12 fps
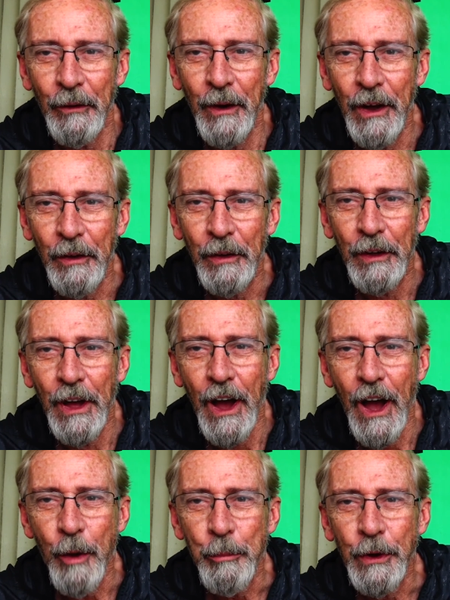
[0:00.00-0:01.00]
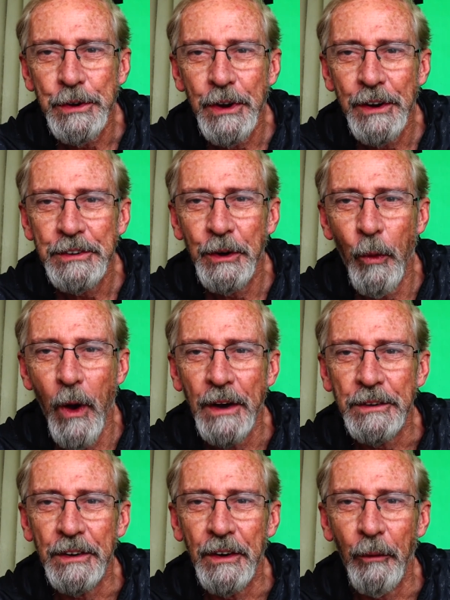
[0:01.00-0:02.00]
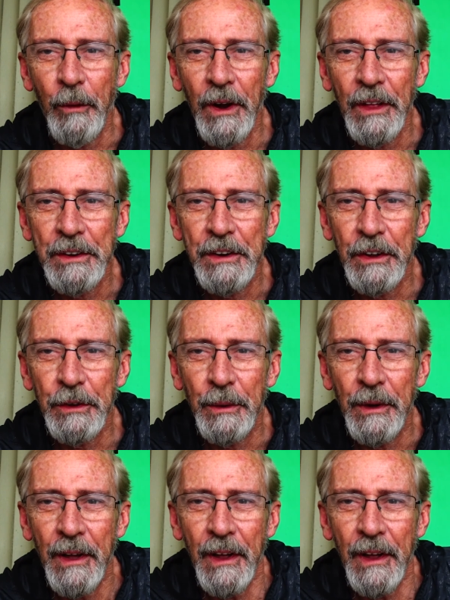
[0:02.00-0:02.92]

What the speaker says: Well, I appreciate you watching, I really do.